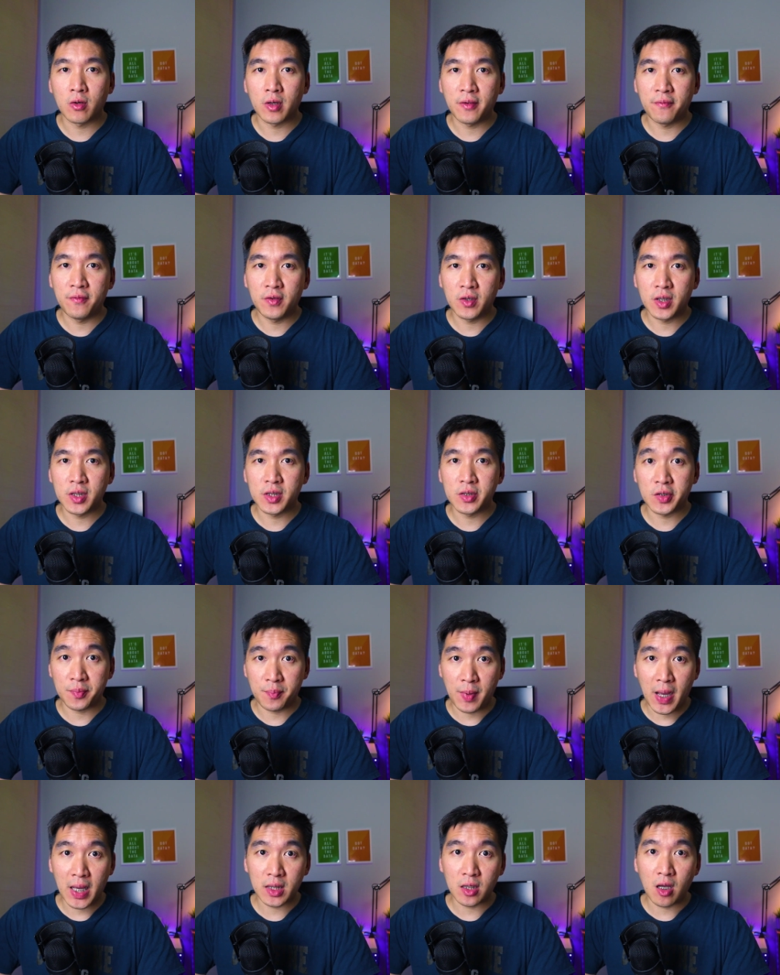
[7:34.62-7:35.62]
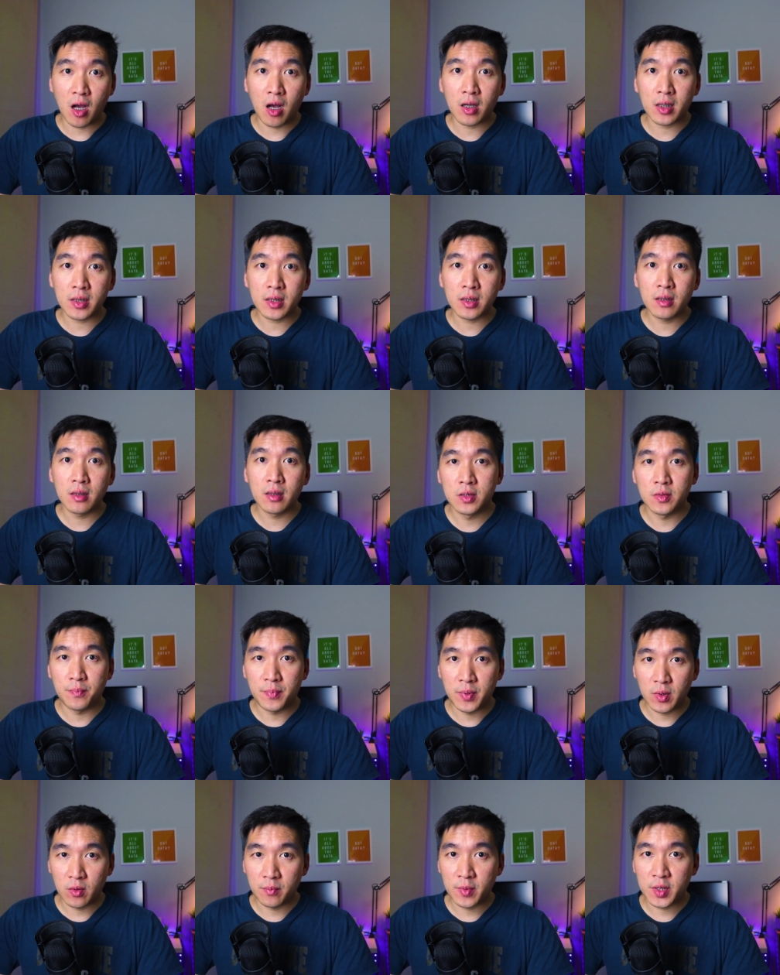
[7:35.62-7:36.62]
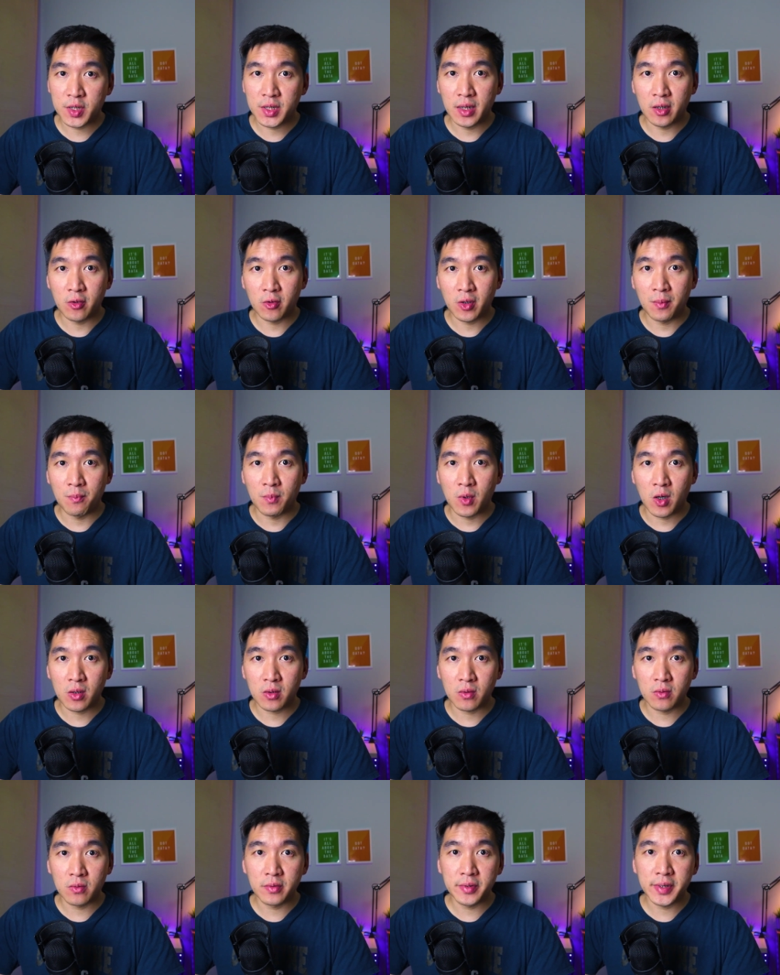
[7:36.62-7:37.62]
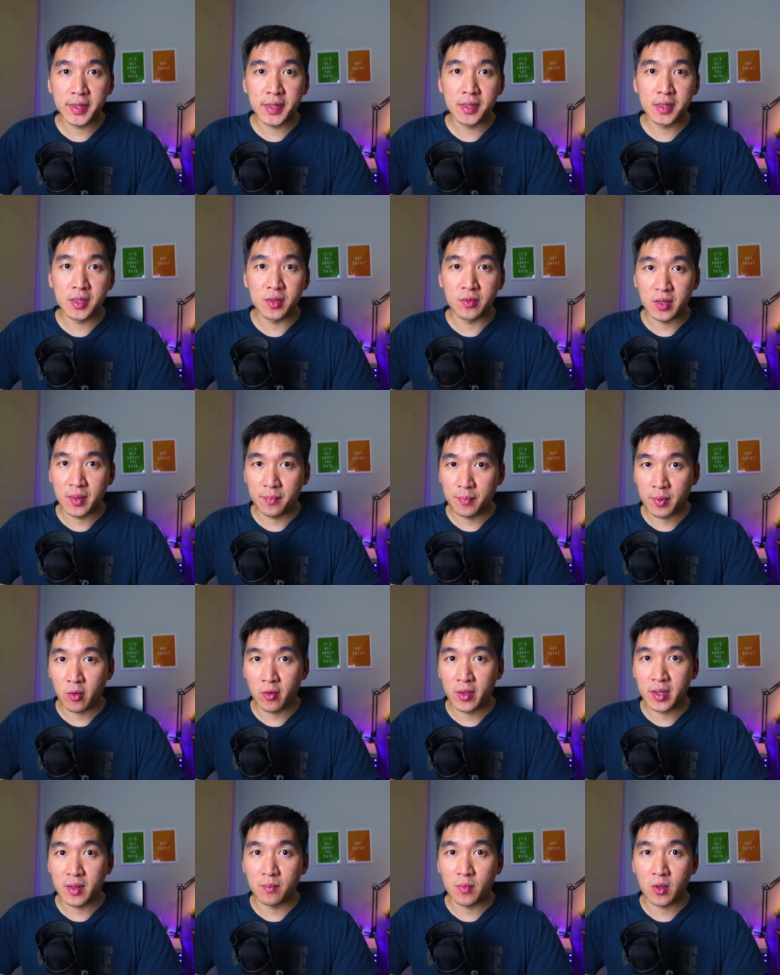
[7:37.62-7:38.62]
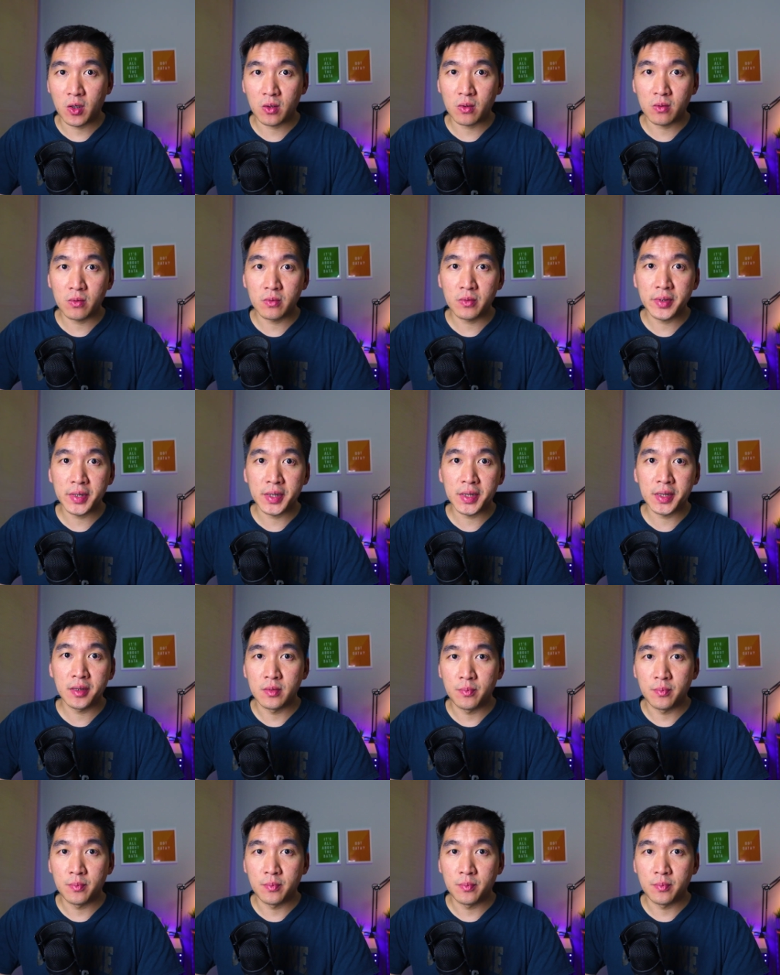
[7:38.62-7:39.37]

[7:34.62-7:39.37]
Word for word: or if you could use Python to build machine learning models, to deploy the models,